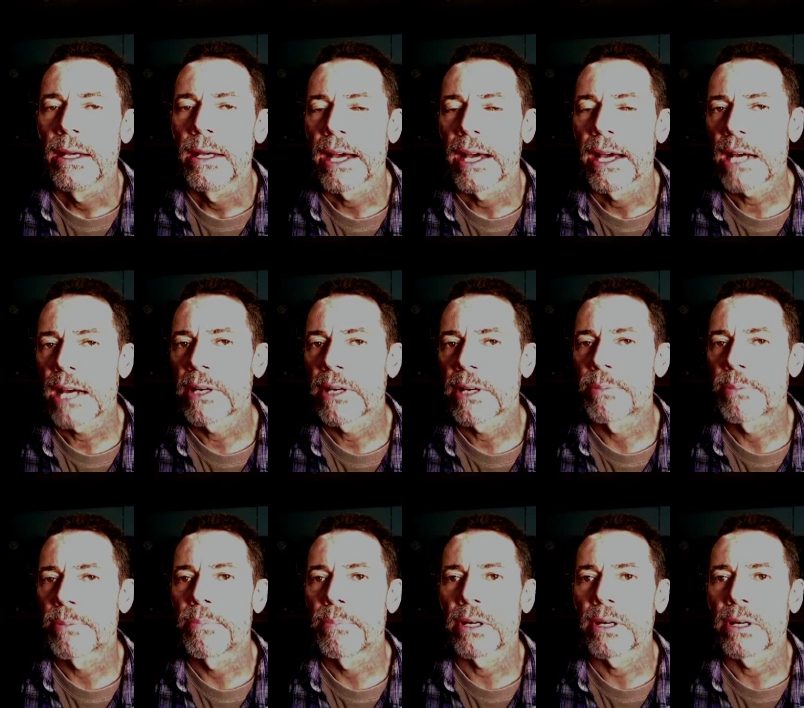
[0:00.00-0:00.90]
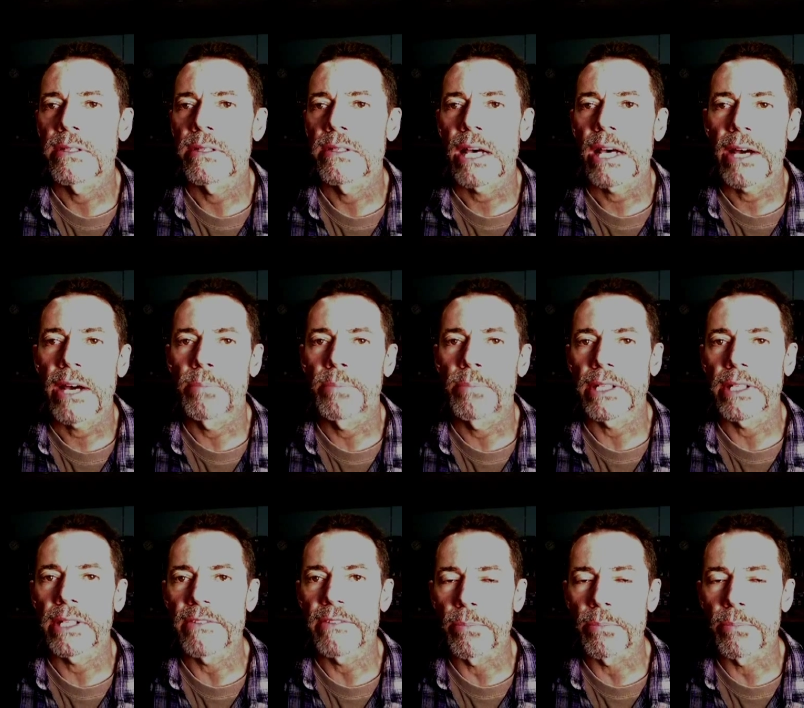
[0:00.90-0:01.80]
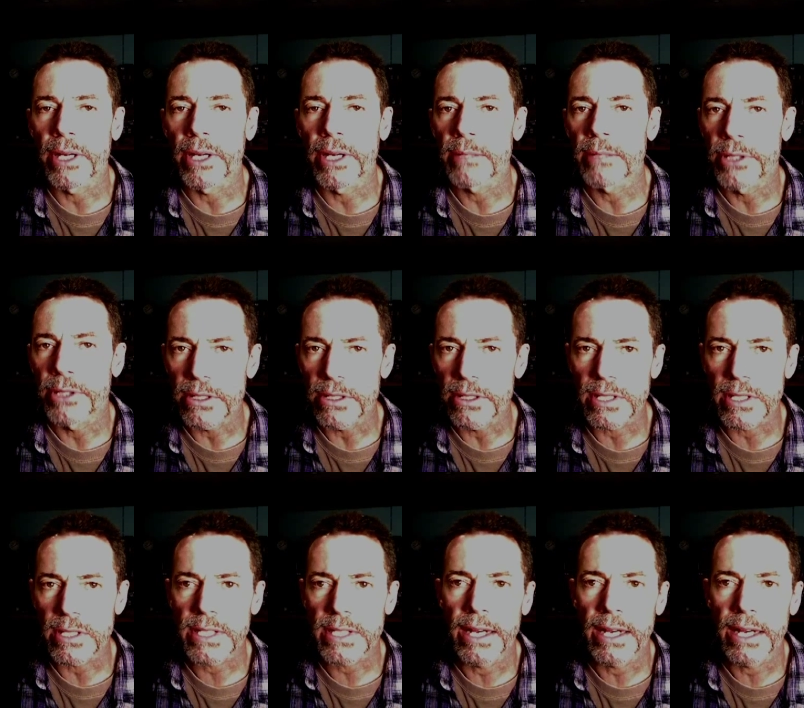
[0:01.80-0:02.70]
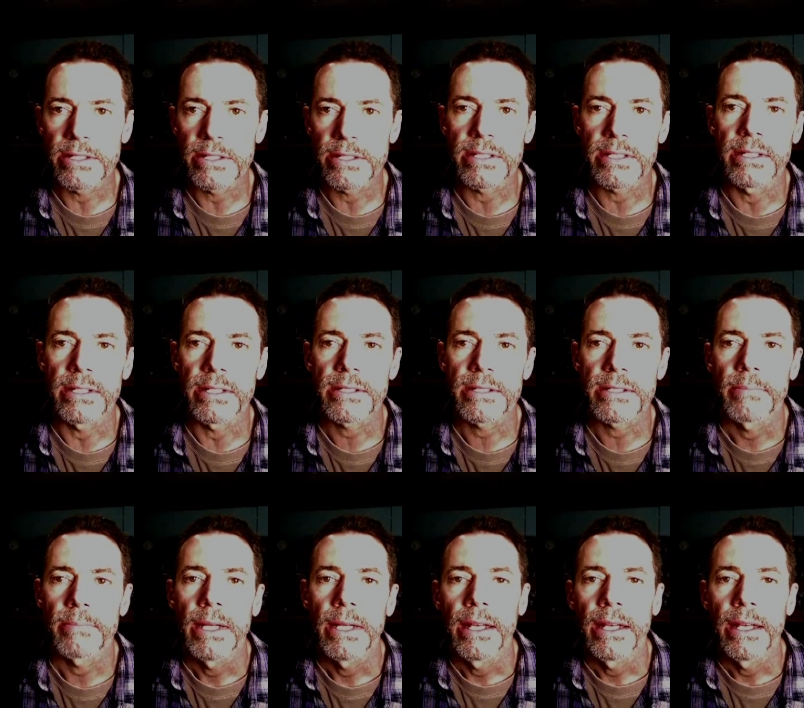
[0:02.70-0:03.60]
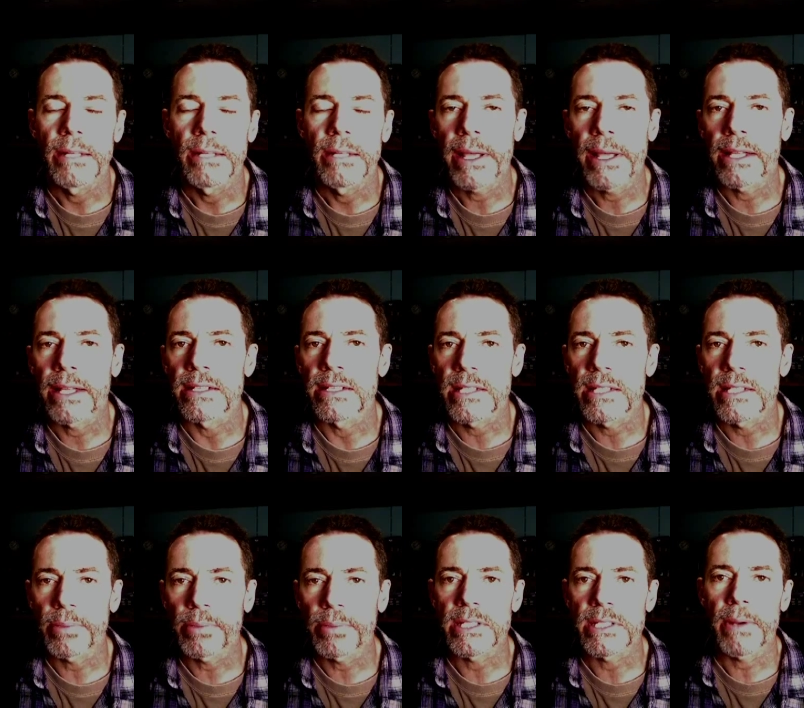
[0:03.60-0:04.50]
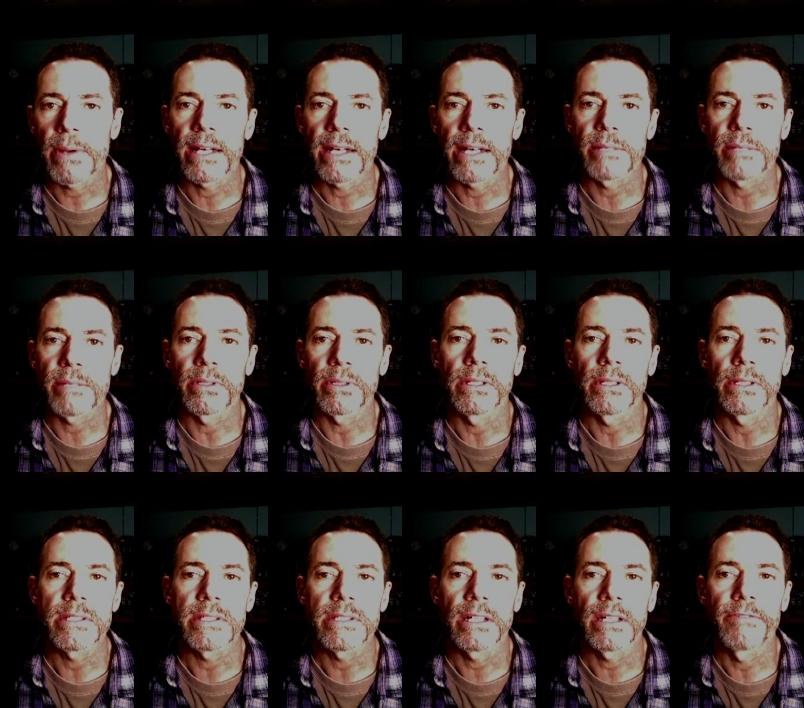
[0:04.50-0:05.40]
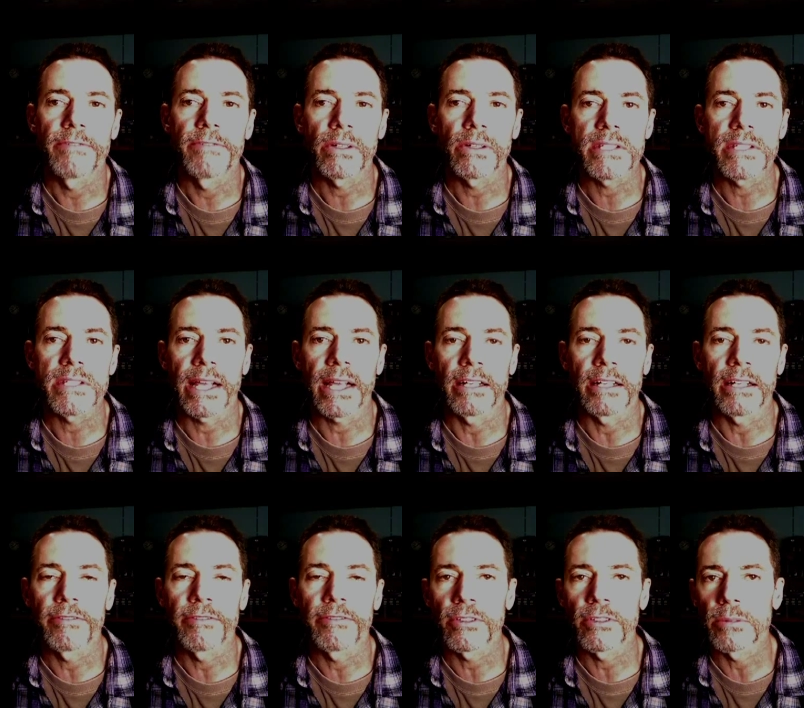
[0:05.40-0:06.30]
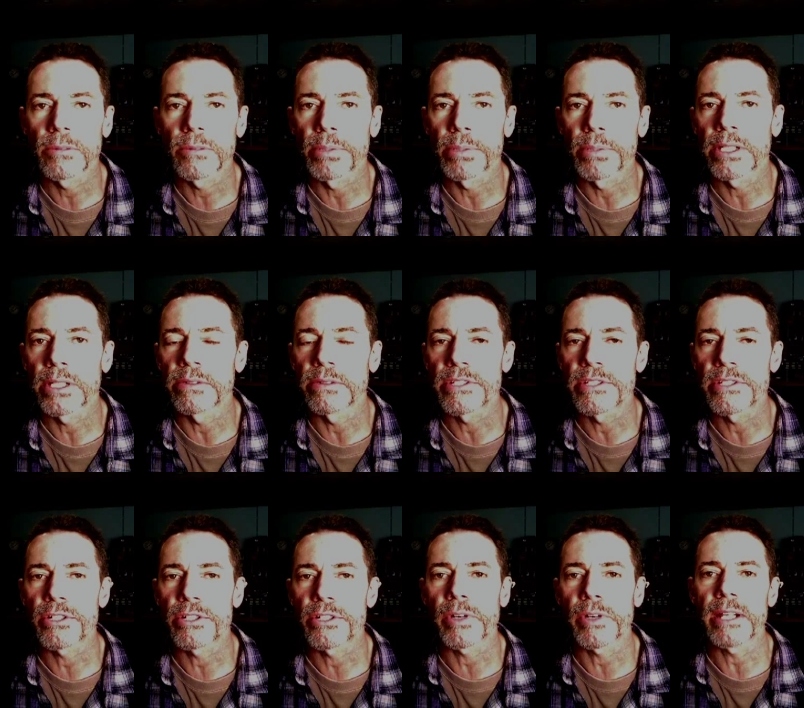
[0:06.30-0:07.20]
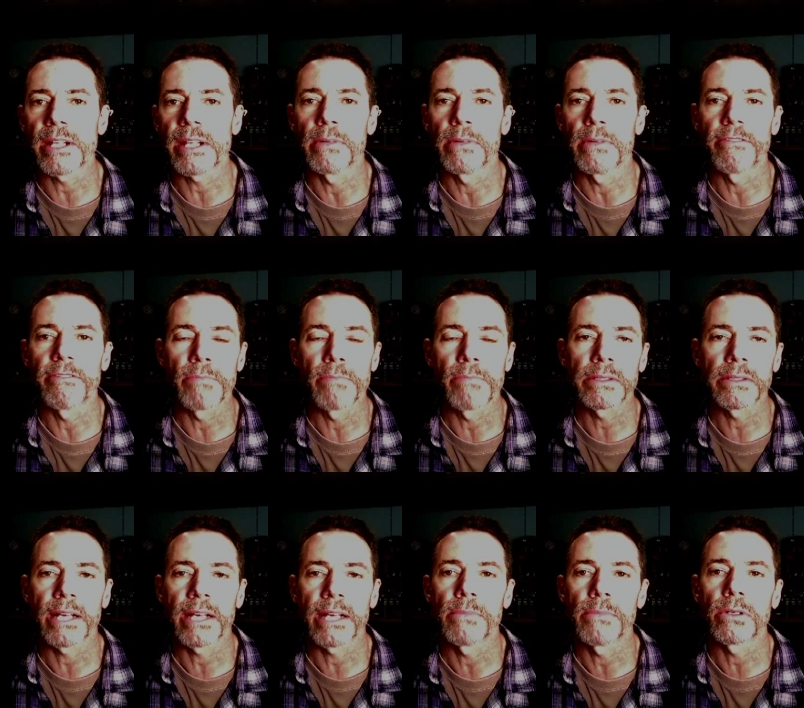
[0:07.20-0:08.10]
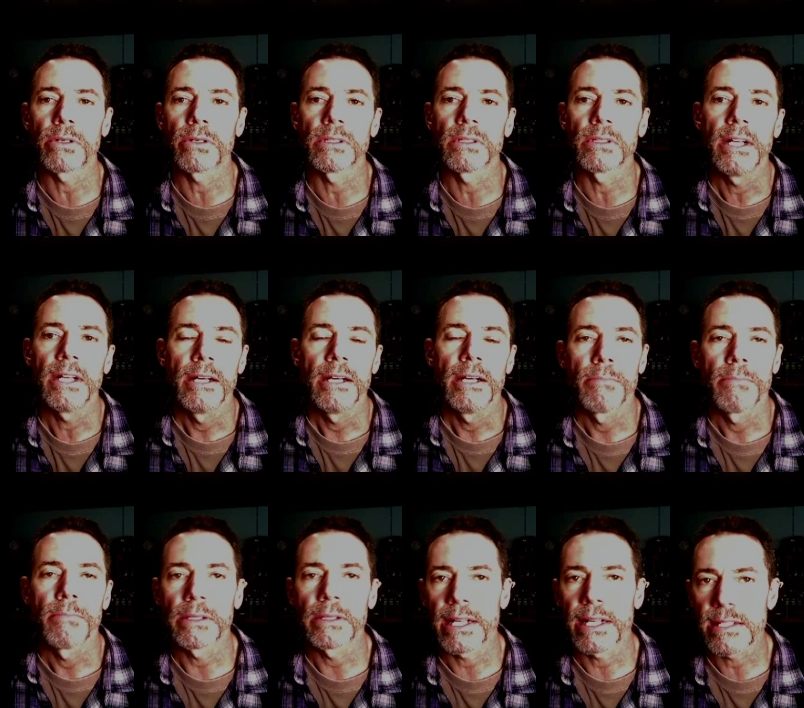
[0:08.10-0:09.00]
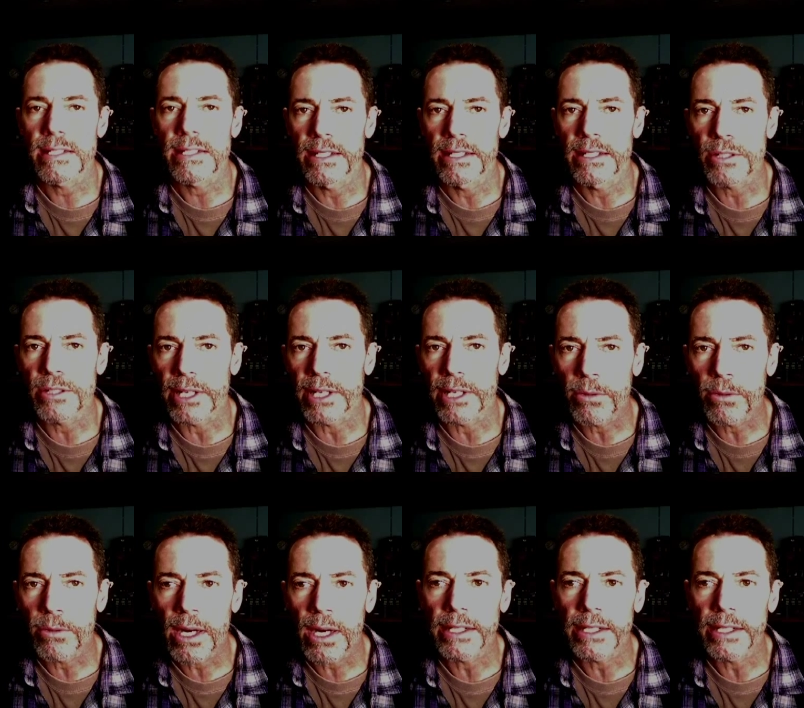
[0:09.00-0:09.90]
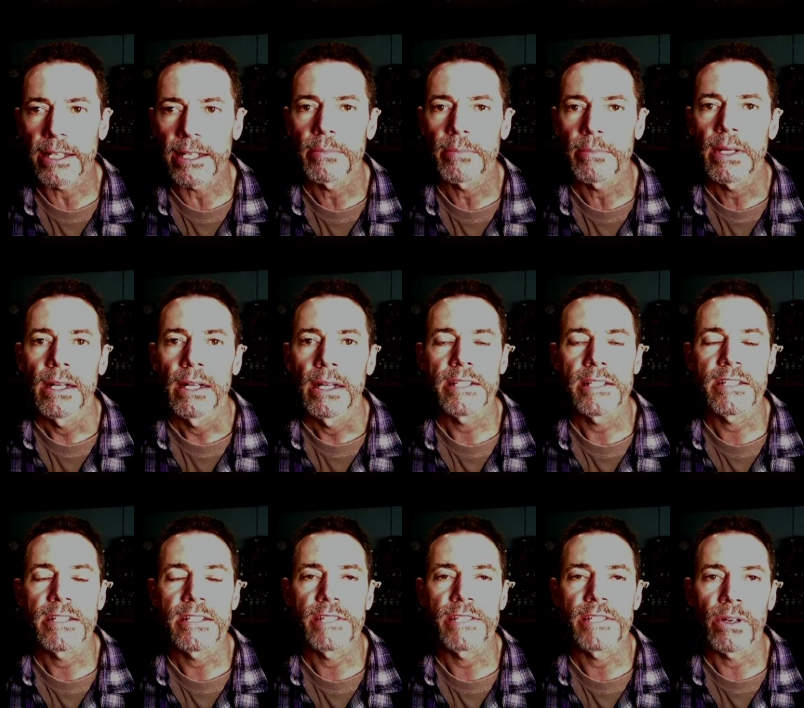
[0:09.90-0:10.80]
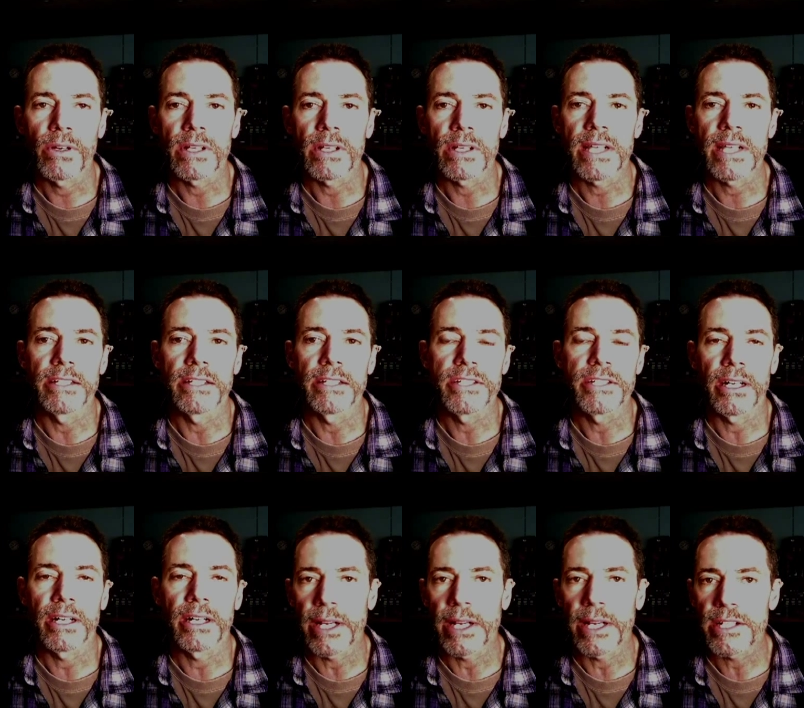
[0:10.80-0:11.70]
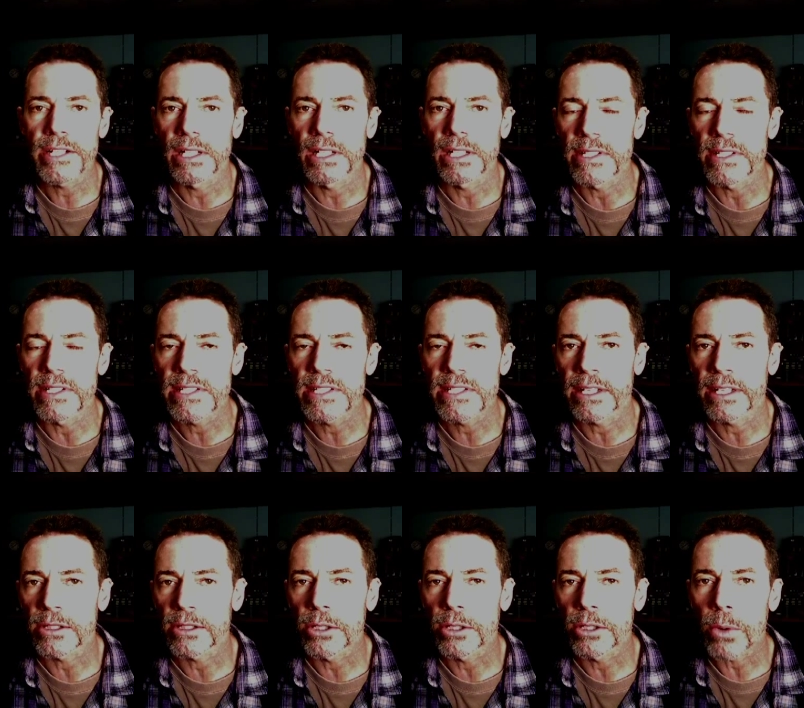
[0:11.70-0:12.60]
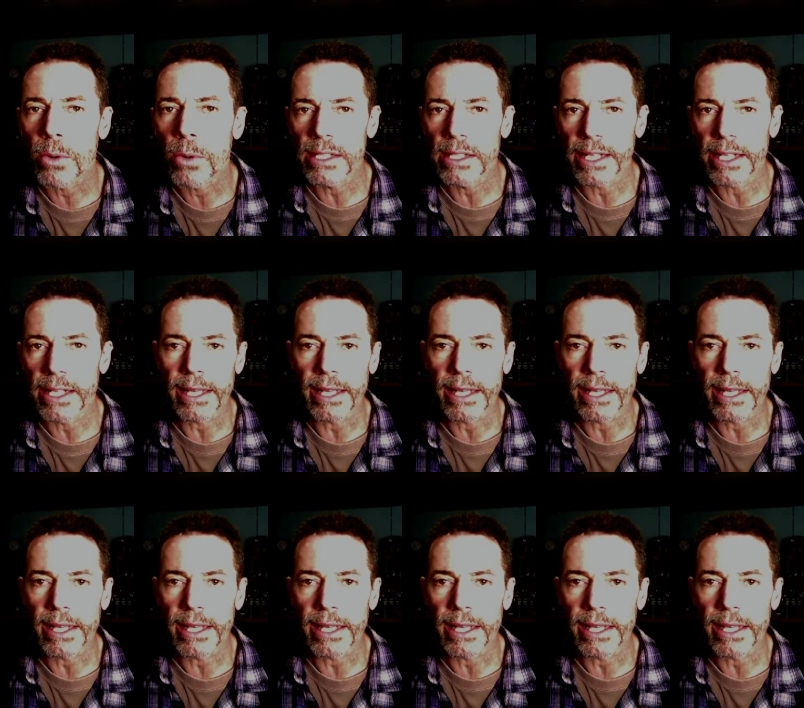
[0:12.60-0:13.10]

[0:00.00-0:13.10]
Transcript: I now want to propose how I believe the brain produces consciousness. And to make it as simple as possible, instead of focusing on a full-blown stream of multimodal, multisensory qualia, let's just focus on the generation of a single quale.